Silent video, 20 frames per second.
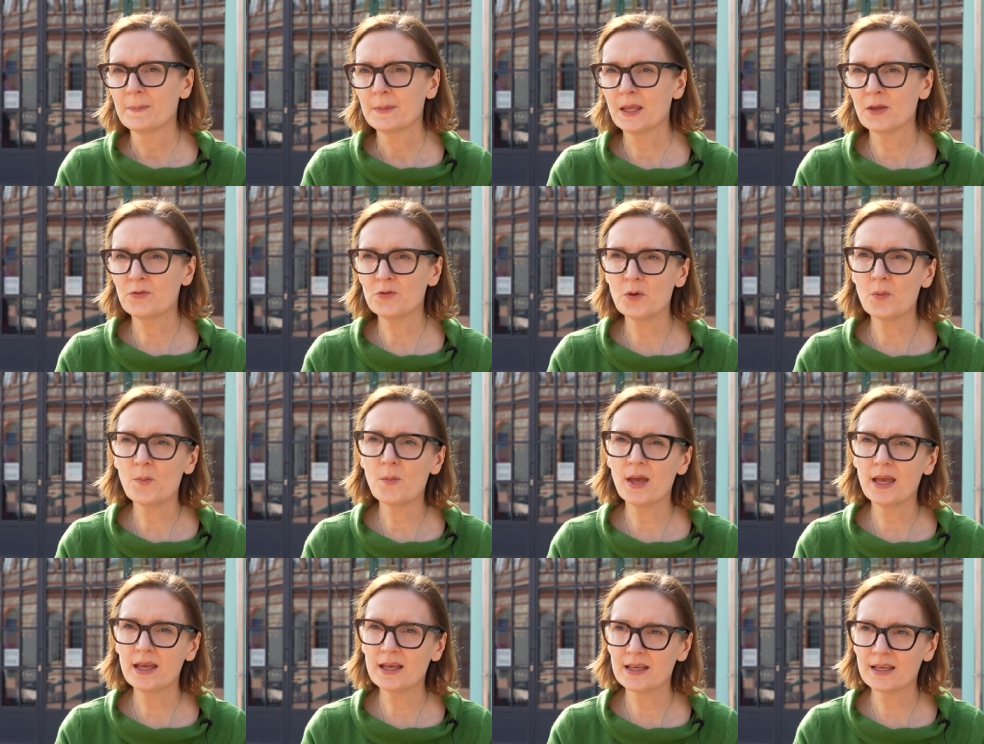if you
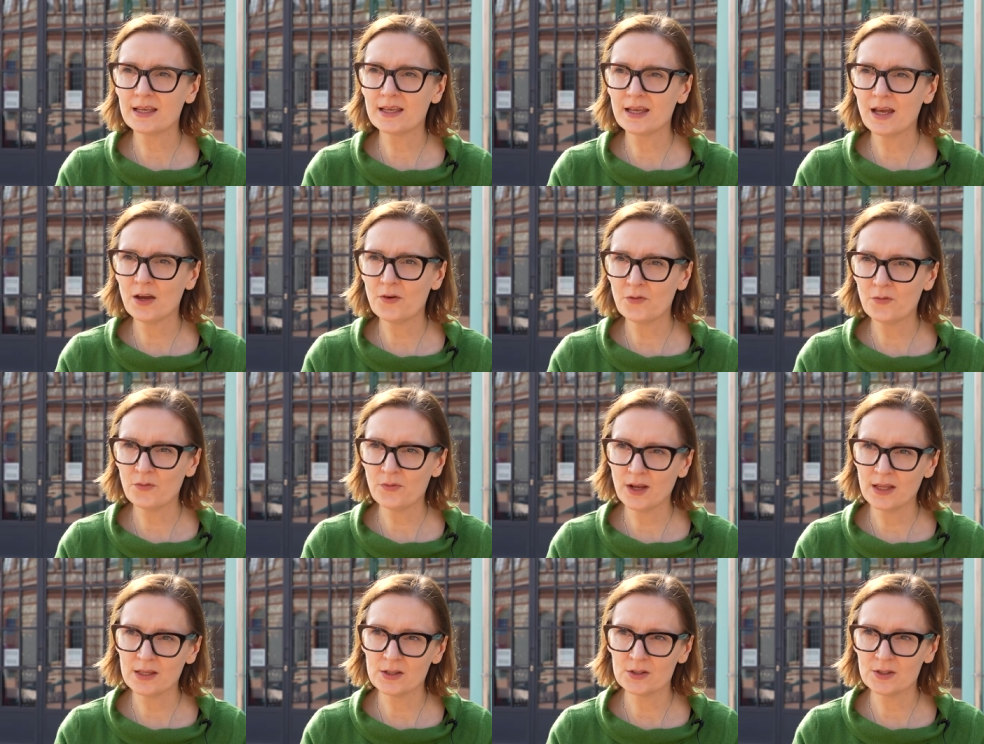make a
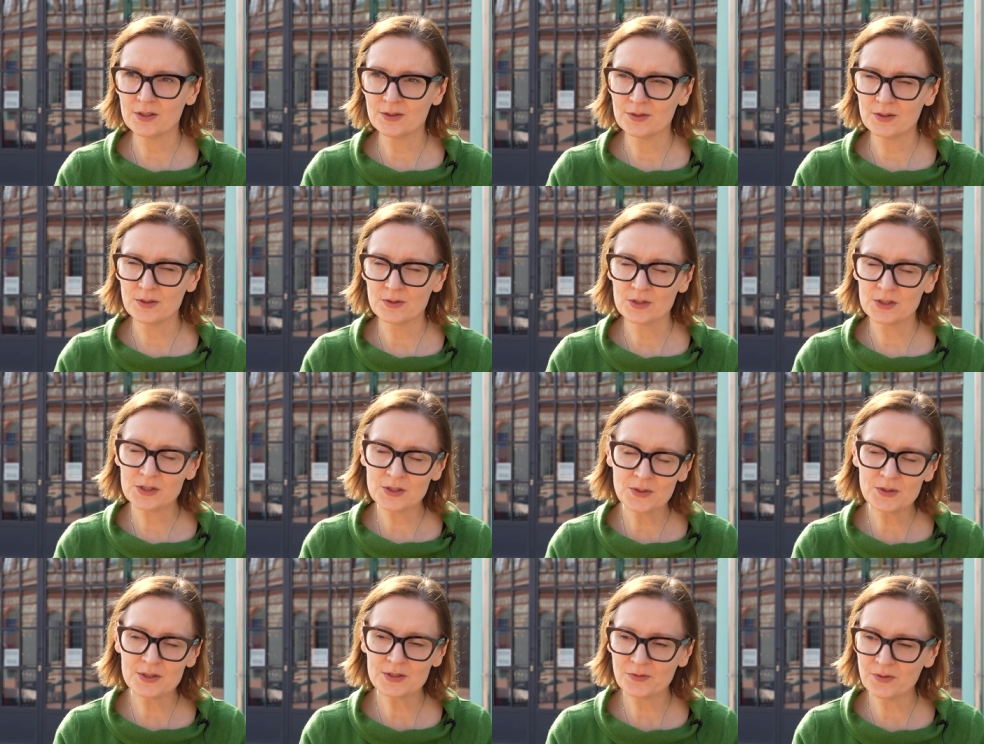friend, you
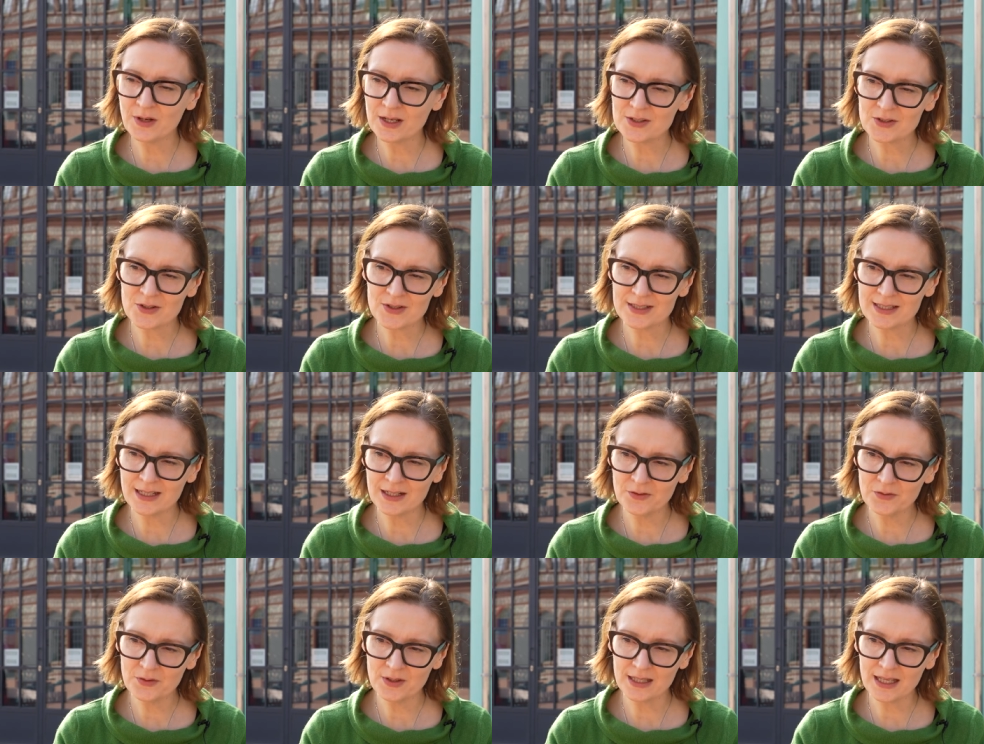choose a friend
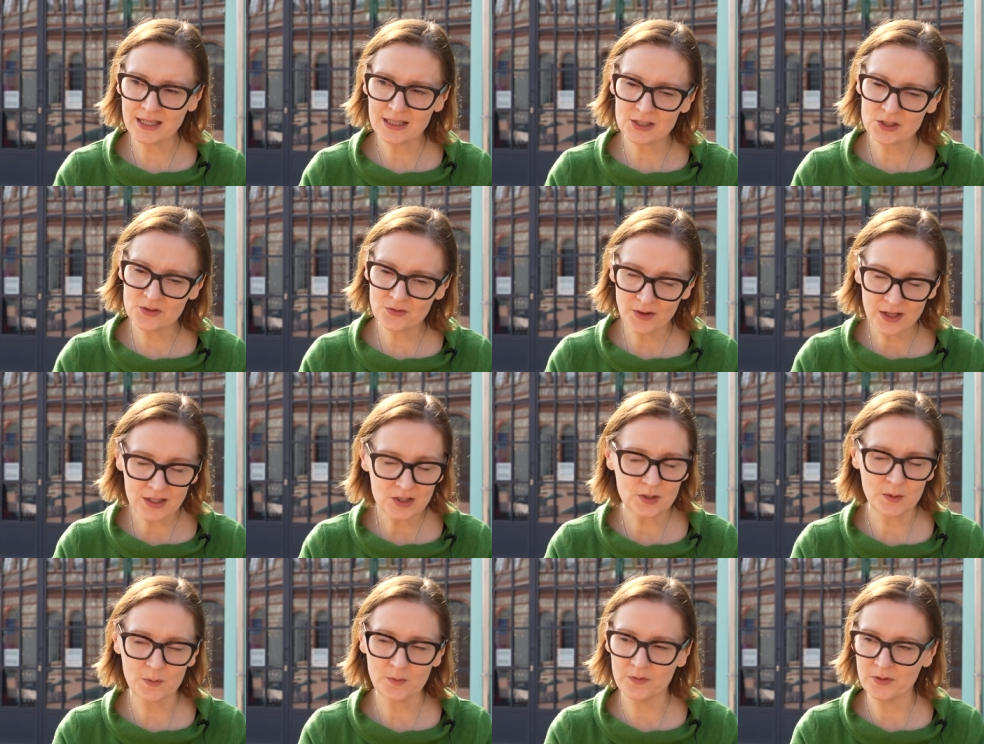yourself, and that
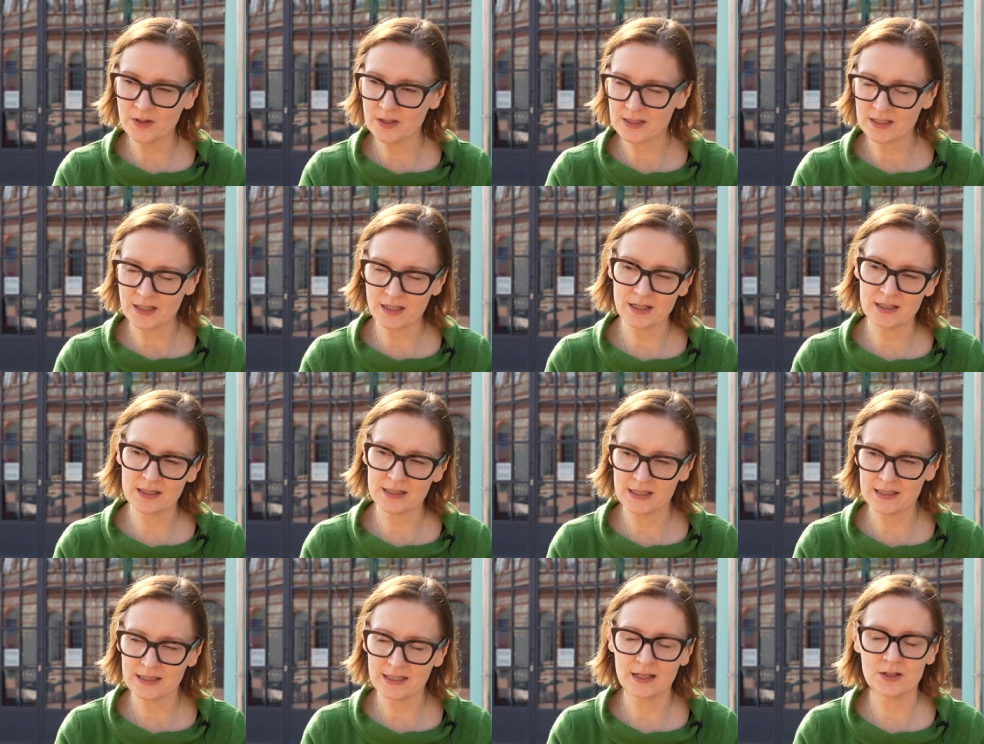friendship feels like
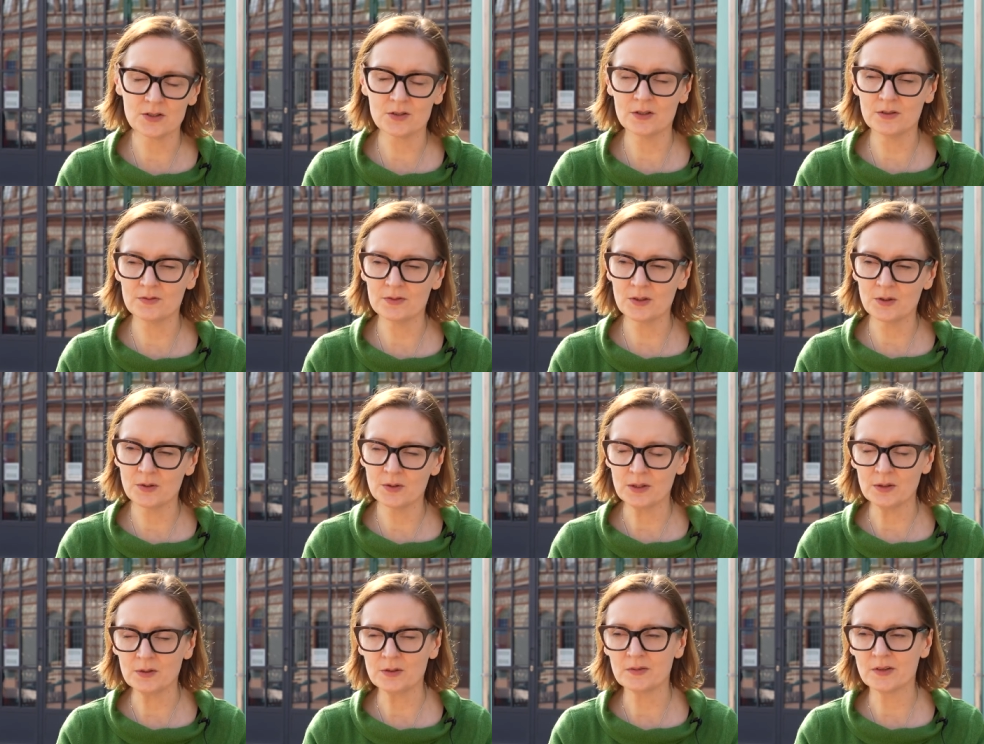it's the center of the
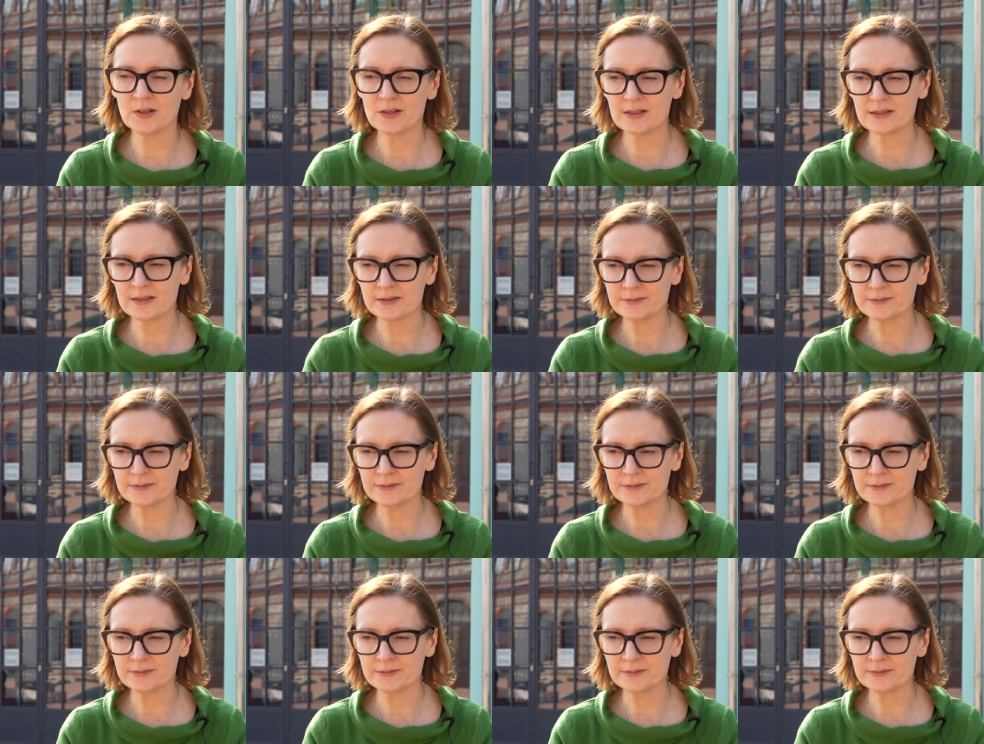whole universe.